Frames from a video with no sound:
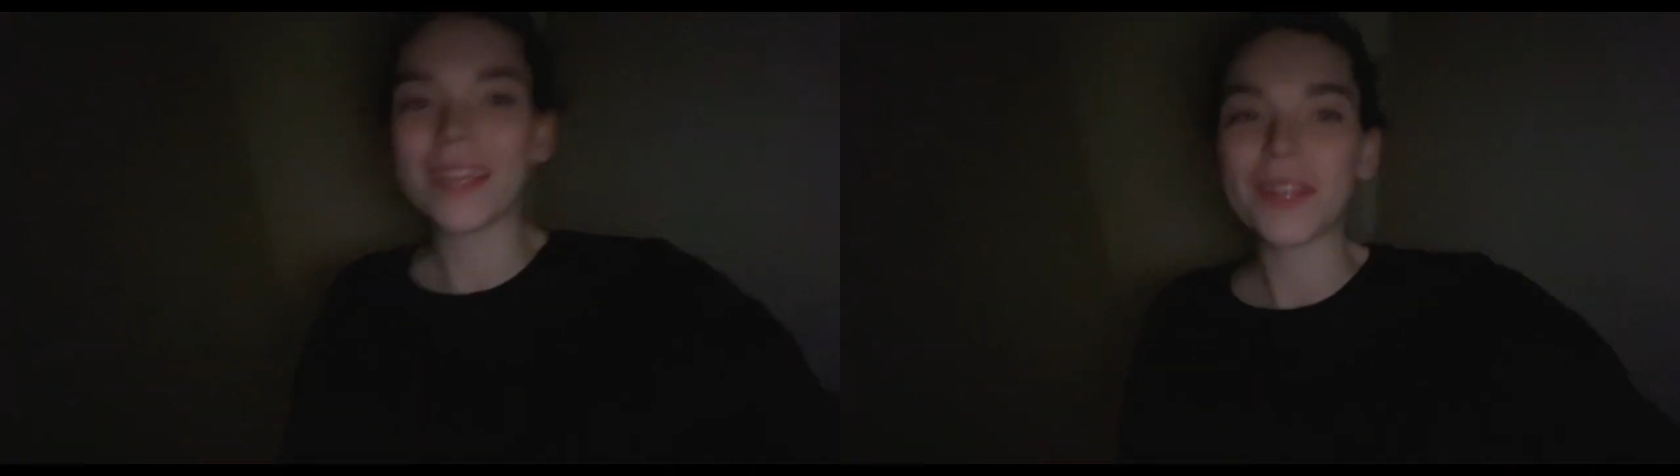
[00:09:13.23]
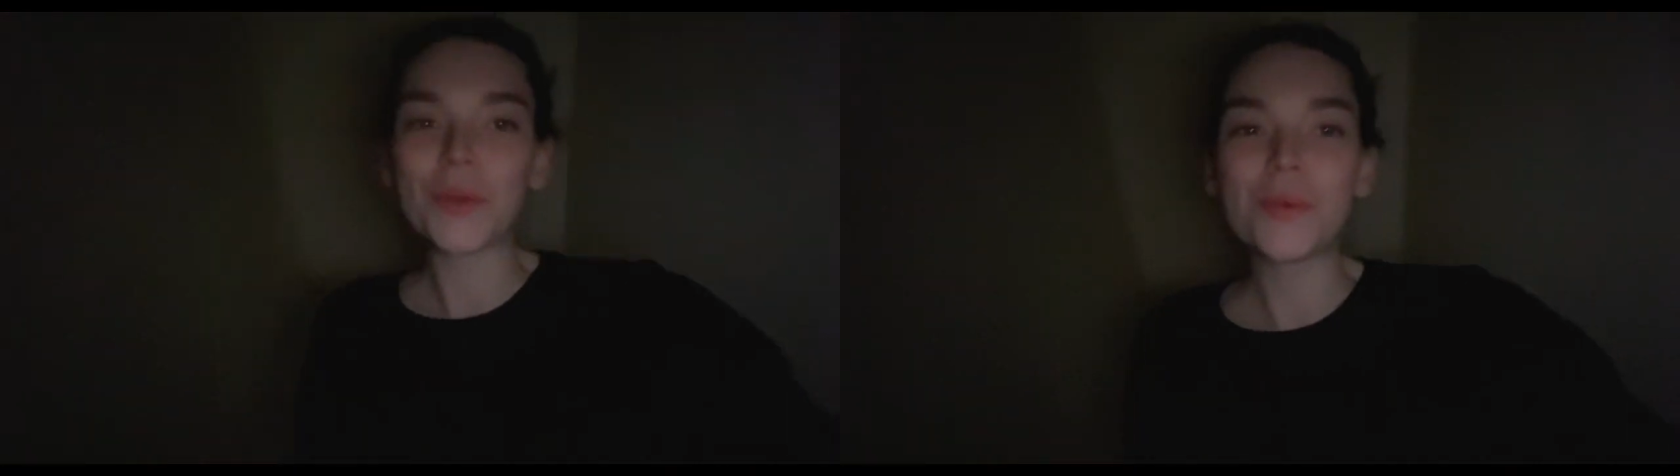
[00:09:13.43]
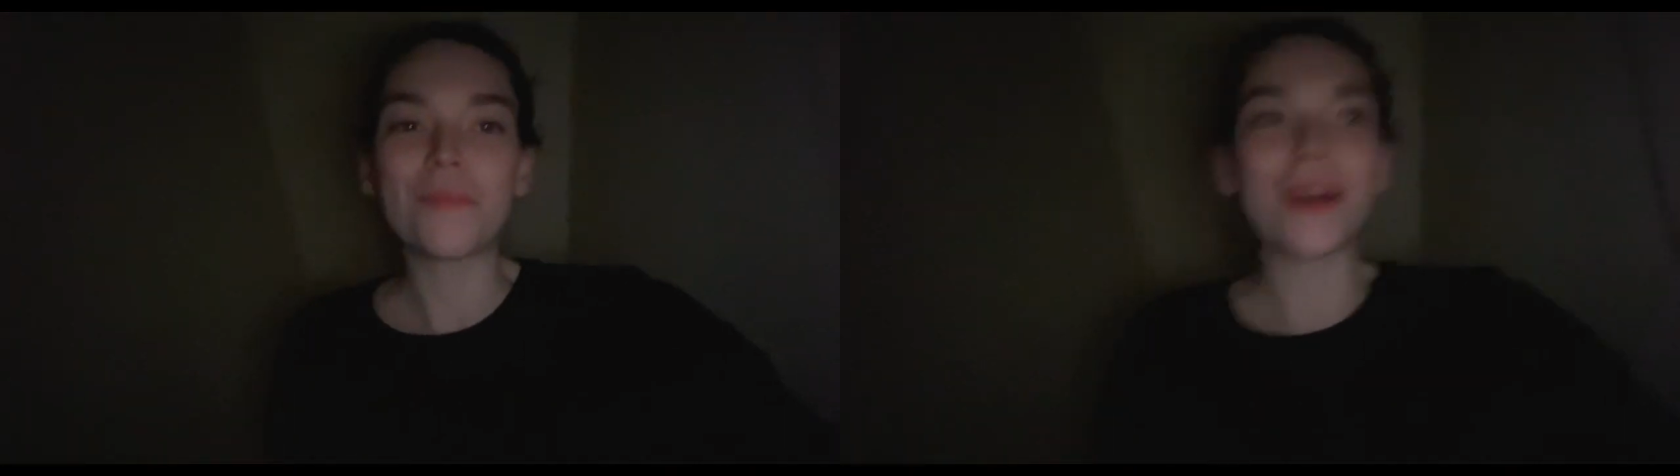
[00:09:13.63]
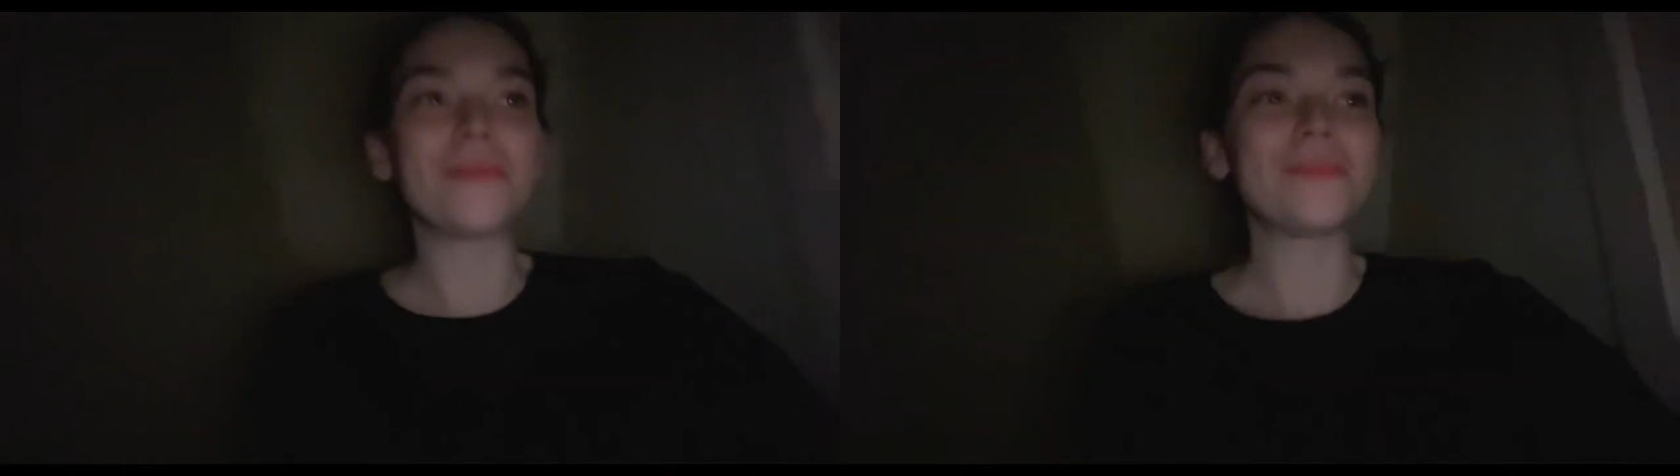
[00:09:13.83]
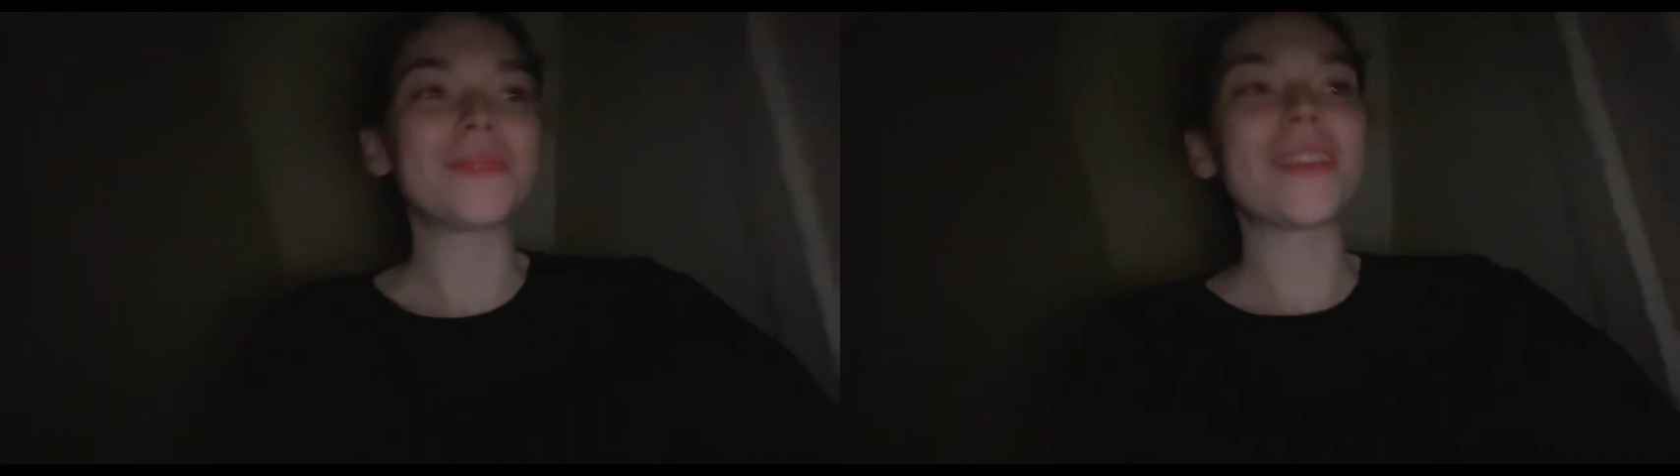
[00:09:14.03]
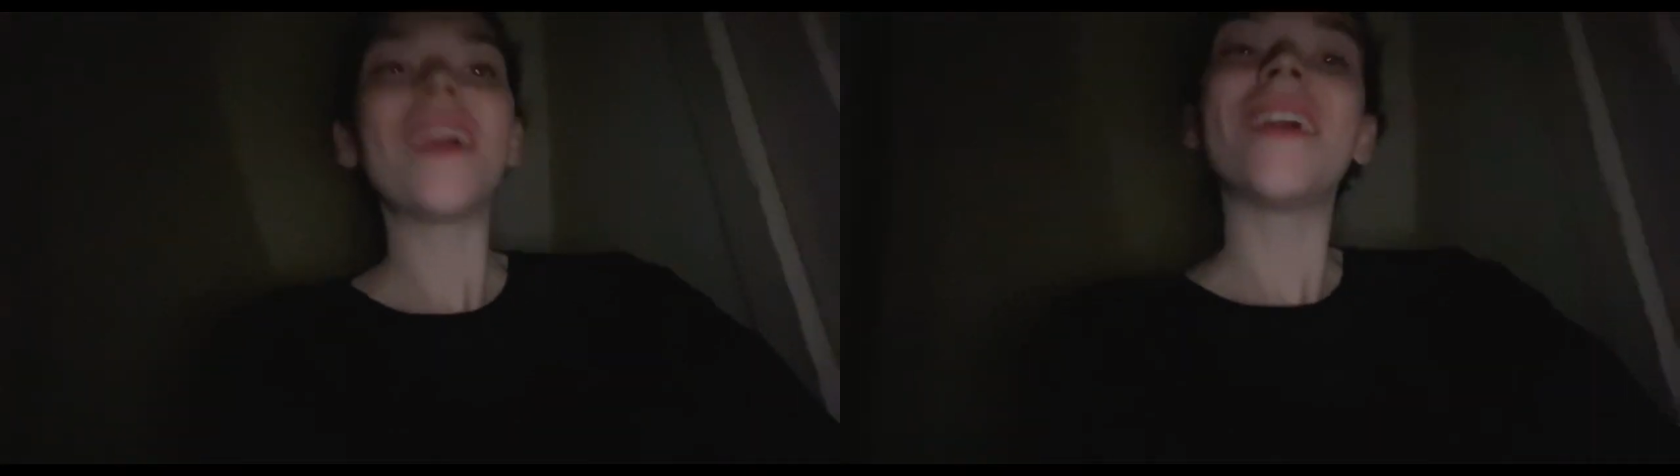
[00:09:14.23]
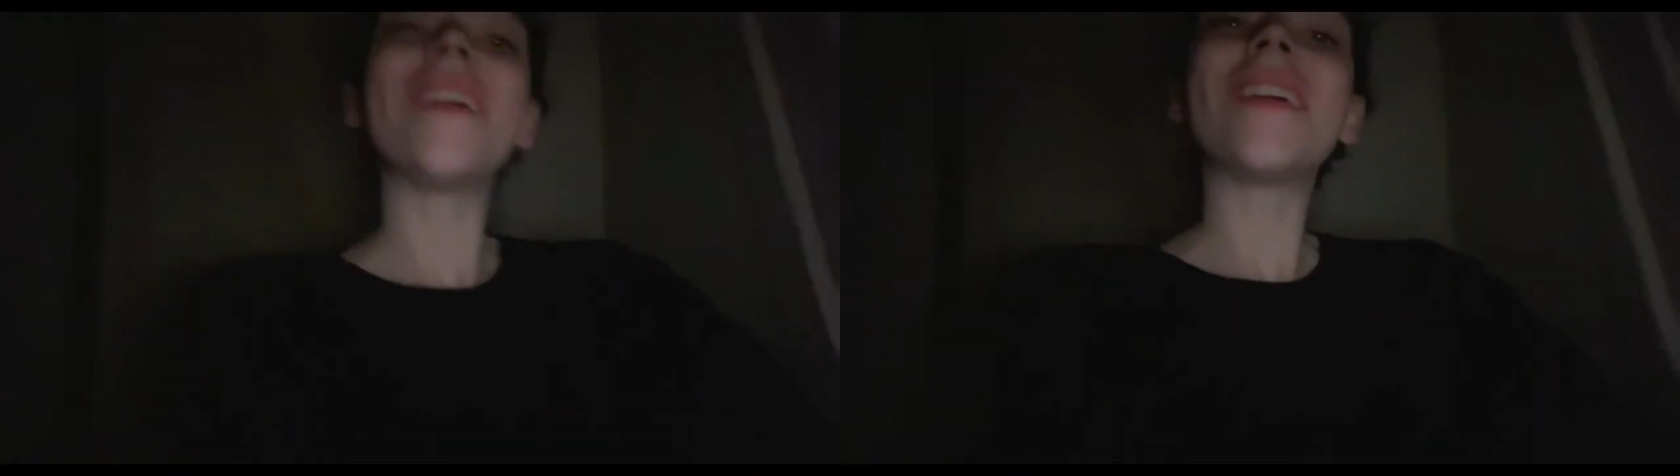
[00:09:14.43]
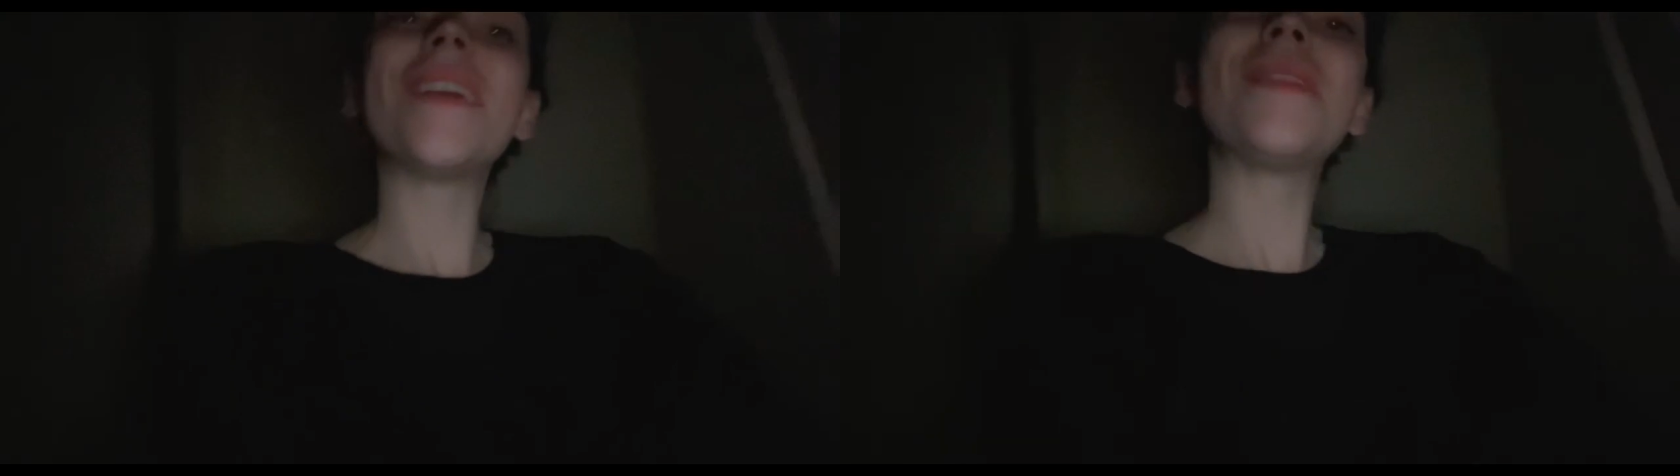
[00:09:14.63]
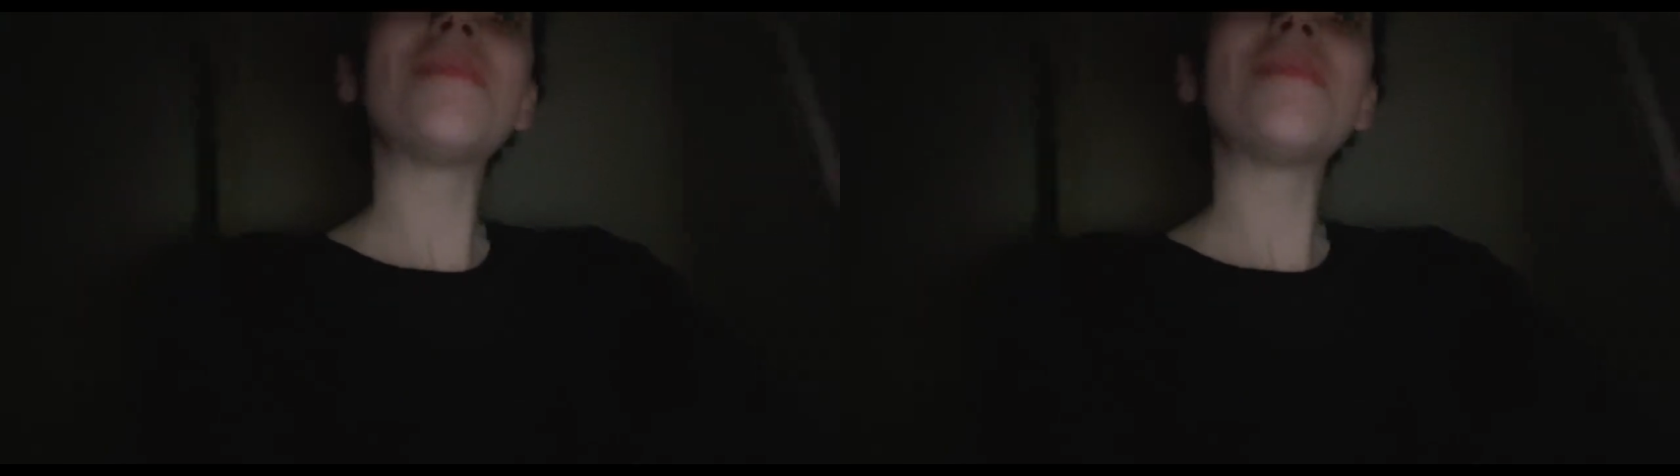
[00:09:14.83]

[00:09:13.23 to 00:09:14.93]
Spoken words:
pickle bums up.